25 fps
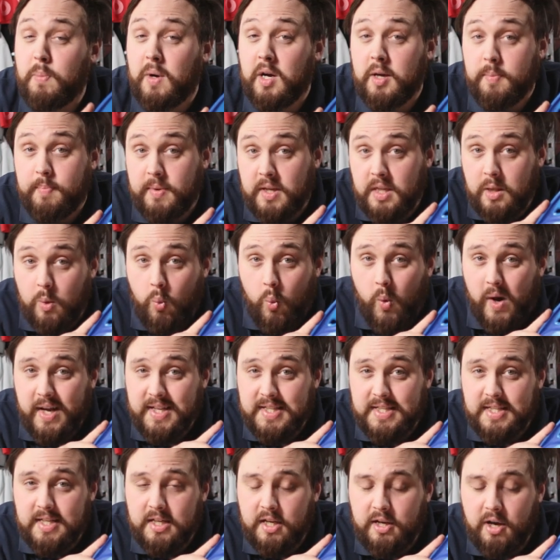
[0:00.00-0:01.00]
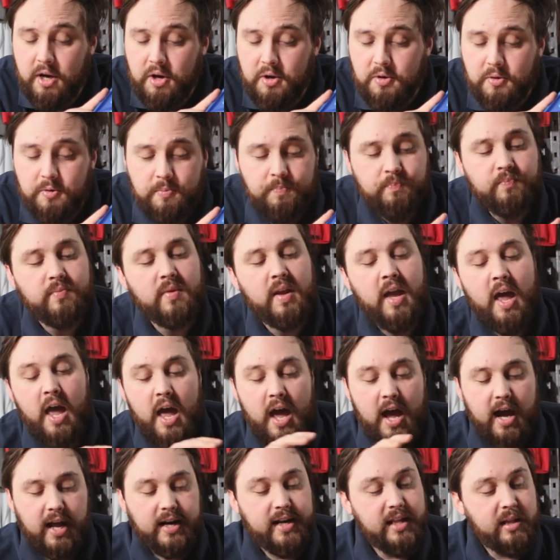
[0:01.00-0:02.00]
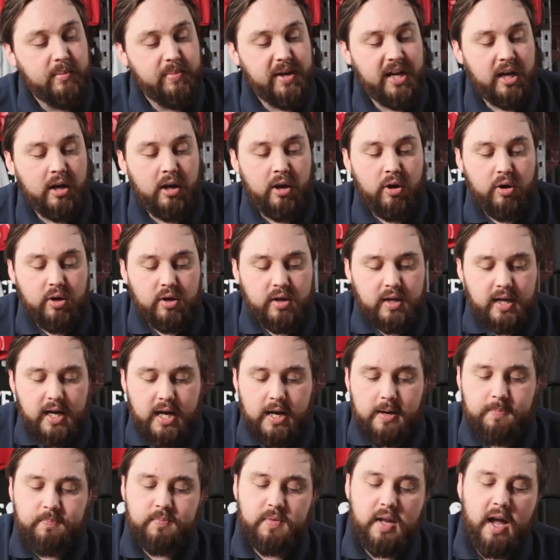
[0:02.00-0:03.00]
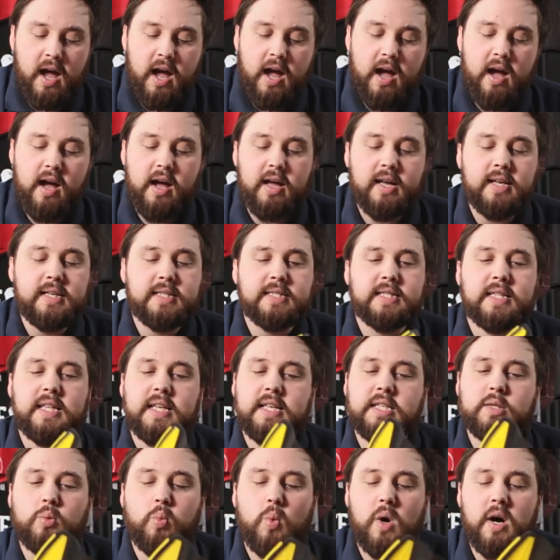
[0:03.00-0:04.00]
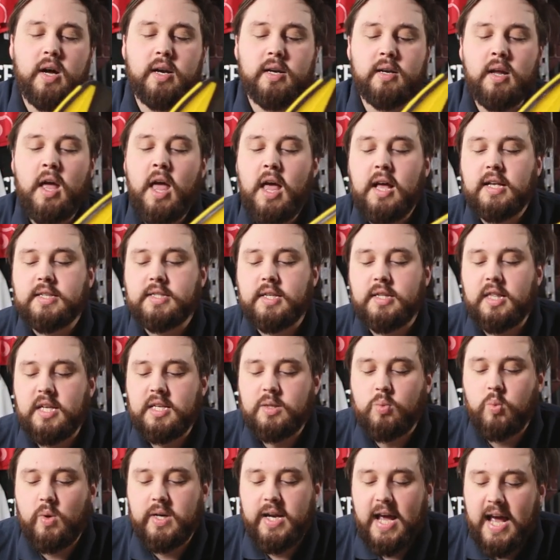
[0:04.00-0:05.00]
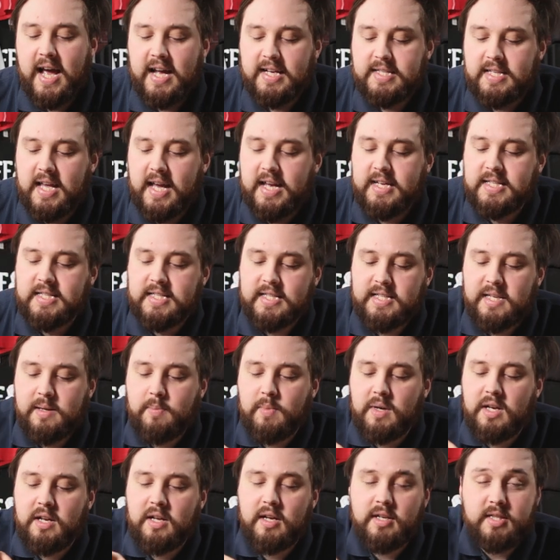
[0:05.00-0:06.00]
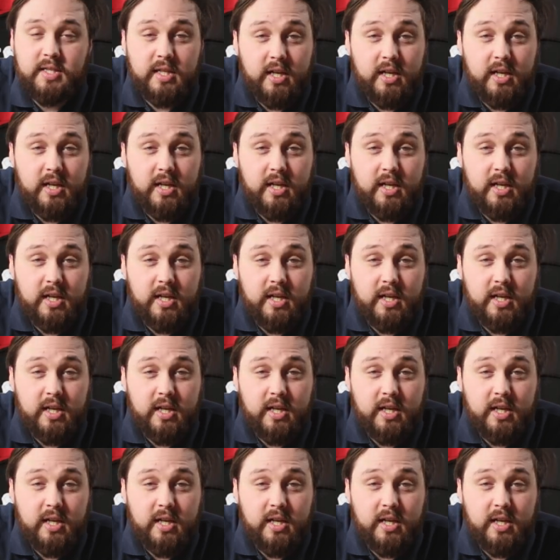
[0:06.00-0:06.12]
might be the way to go. A little bit longer is this one. So this one has a similar